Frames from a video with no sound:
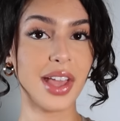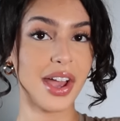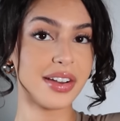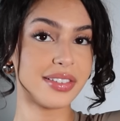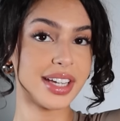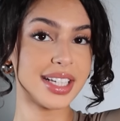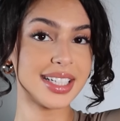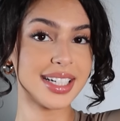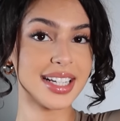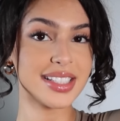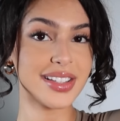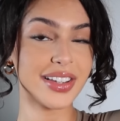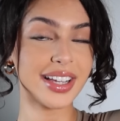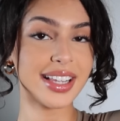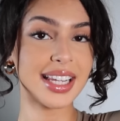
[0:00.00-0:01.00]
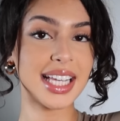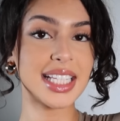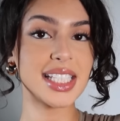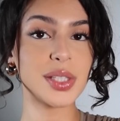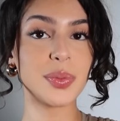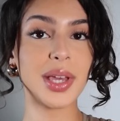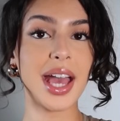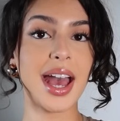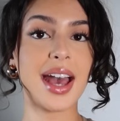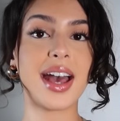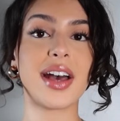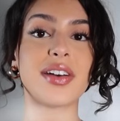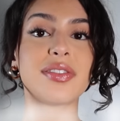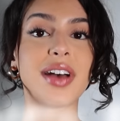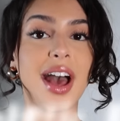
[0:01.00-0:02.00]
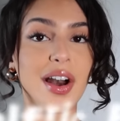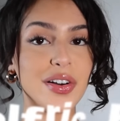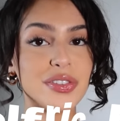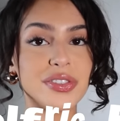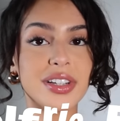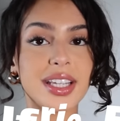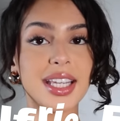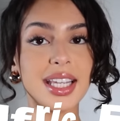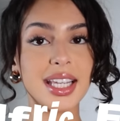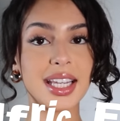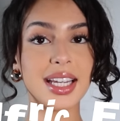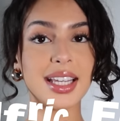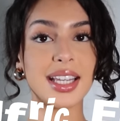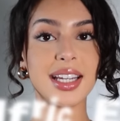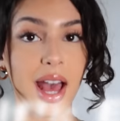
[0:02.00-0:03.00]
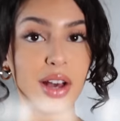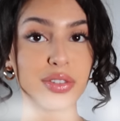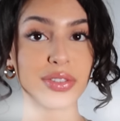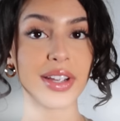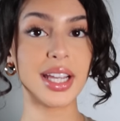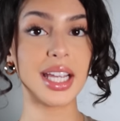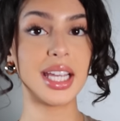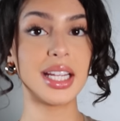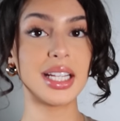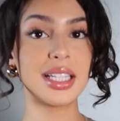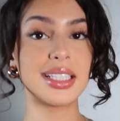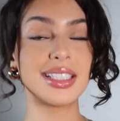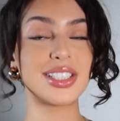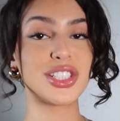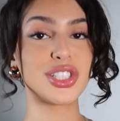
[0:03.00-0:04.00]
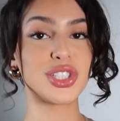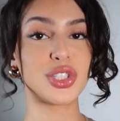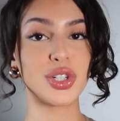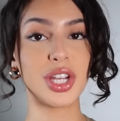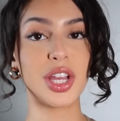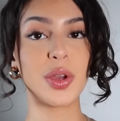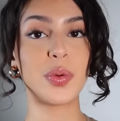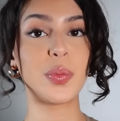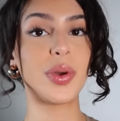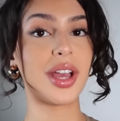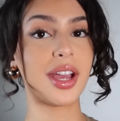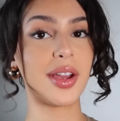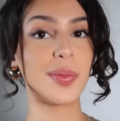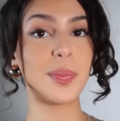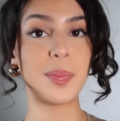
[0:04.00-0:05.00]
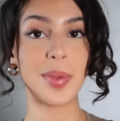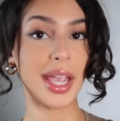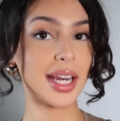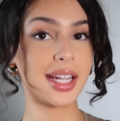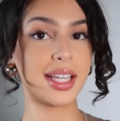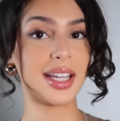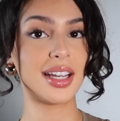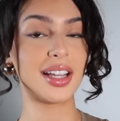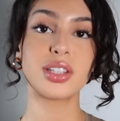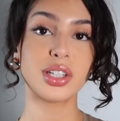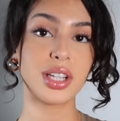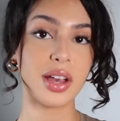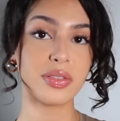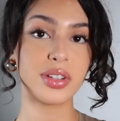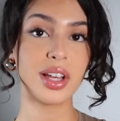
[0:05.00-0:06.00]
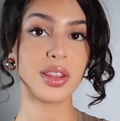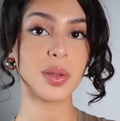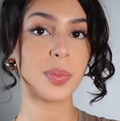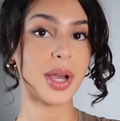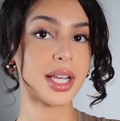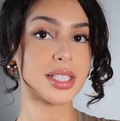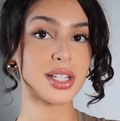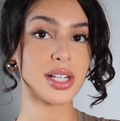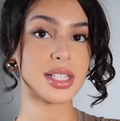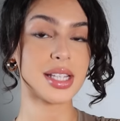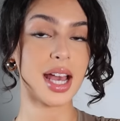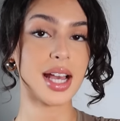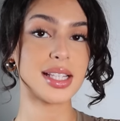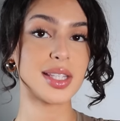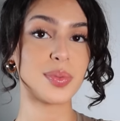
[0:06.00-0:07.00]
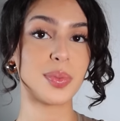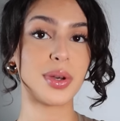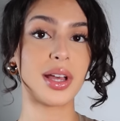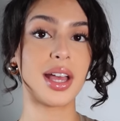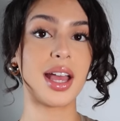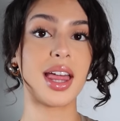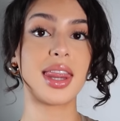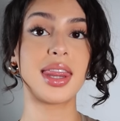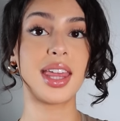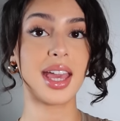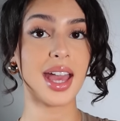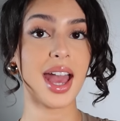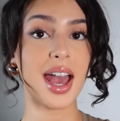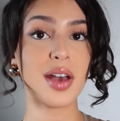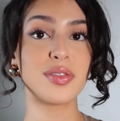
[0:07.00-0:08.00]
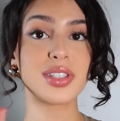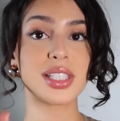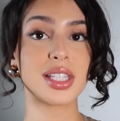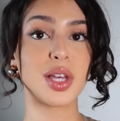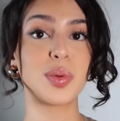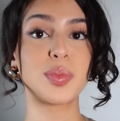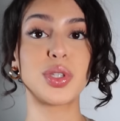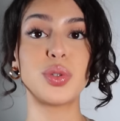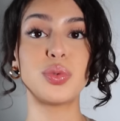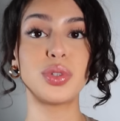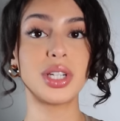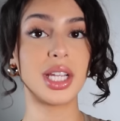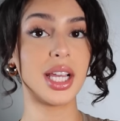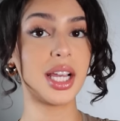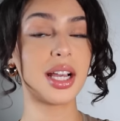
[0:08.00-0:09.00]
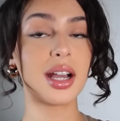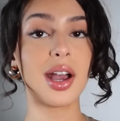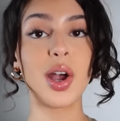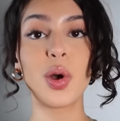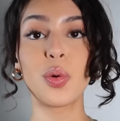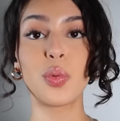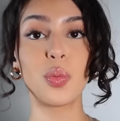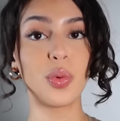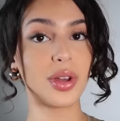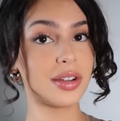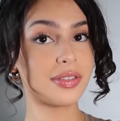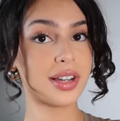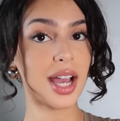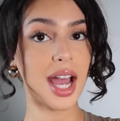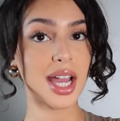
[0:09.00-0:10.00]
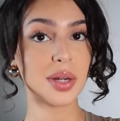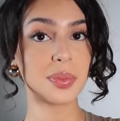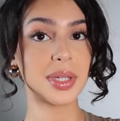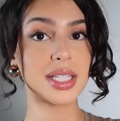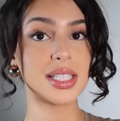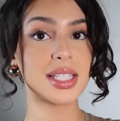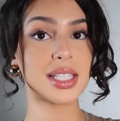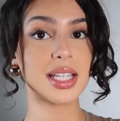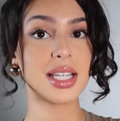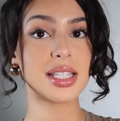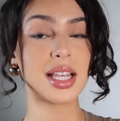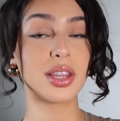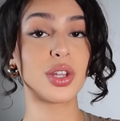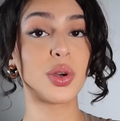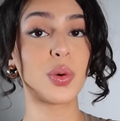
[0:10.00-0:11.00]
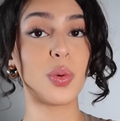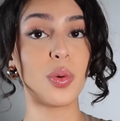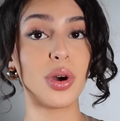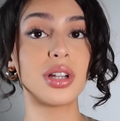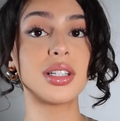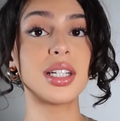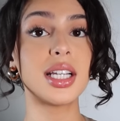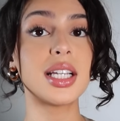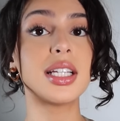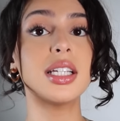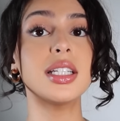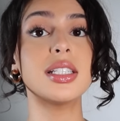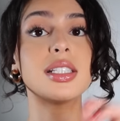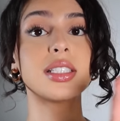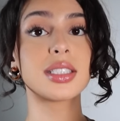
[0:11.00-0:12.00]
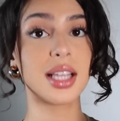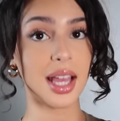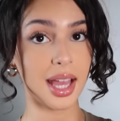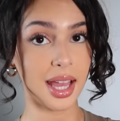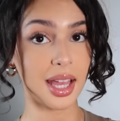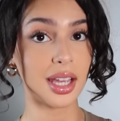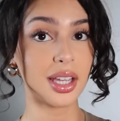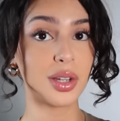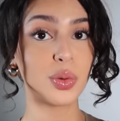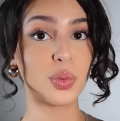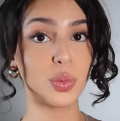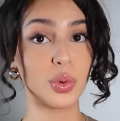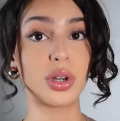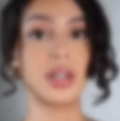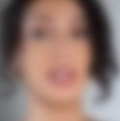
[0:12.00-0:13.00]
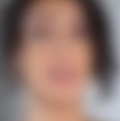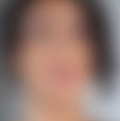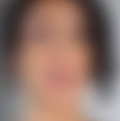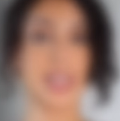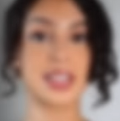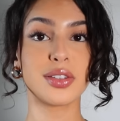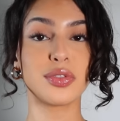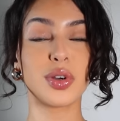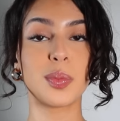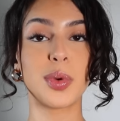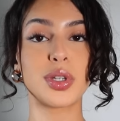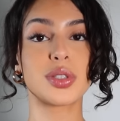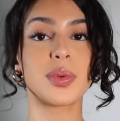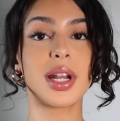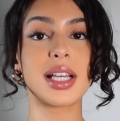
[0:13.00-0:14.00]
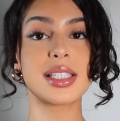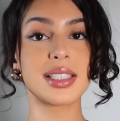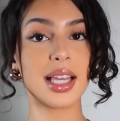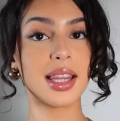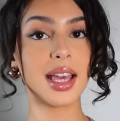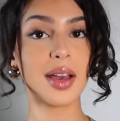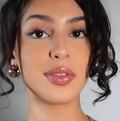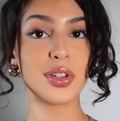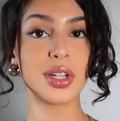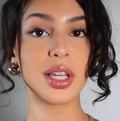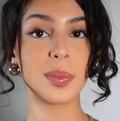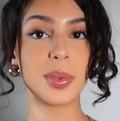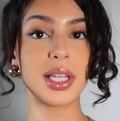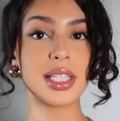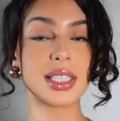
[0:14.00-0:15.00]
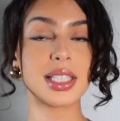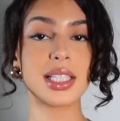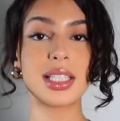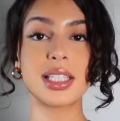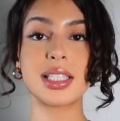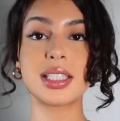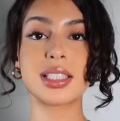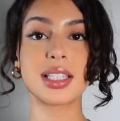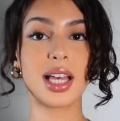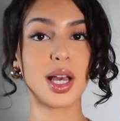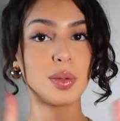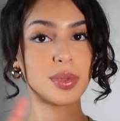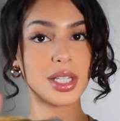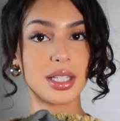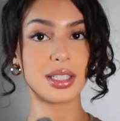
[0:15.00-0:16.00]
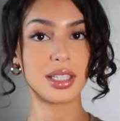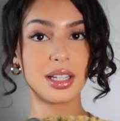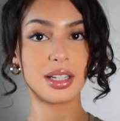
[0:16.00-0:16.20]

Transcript: Alrighty, next on our list we have Aelfric Eden. Aelfric Eden is streetwear mania. They're definitely on the pricier sides, but they have some unique, one-of-a-kind pieces, and their quality is A one. First and foremost, when I say they have unique pieces, I'm telling